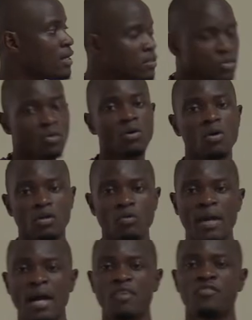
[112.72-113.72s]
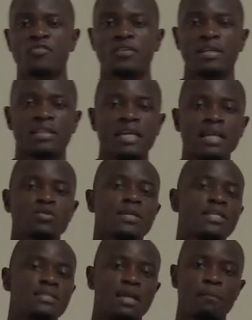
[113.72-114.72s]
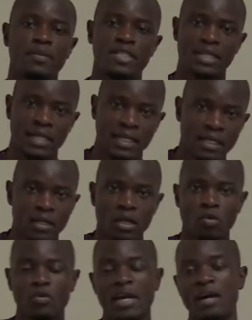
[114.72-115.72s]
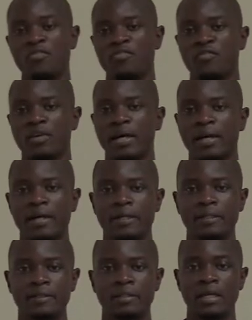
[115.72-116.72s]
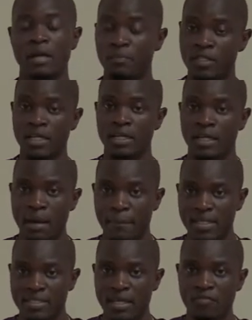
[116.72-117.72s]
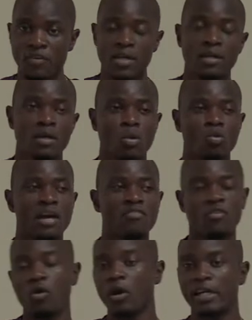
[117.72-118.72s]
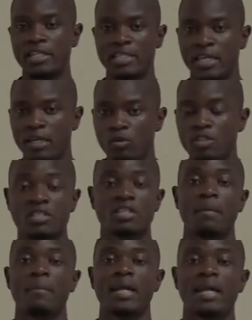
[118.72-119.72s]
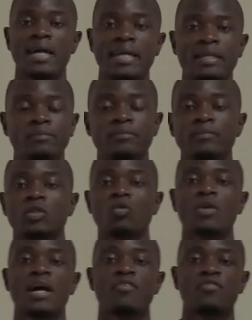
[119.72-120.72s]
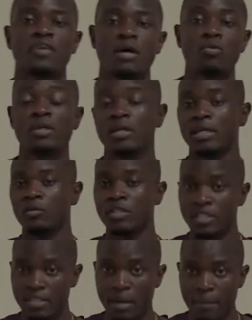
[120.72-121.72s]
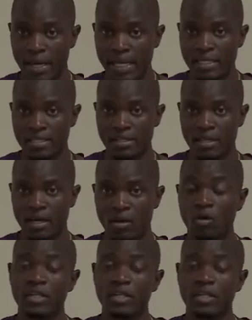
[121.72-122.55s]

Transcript: And so on. We have, the next one is heptane. We have heptane, number 7. We have octane, which is number 9. We have, which is number 8 rather.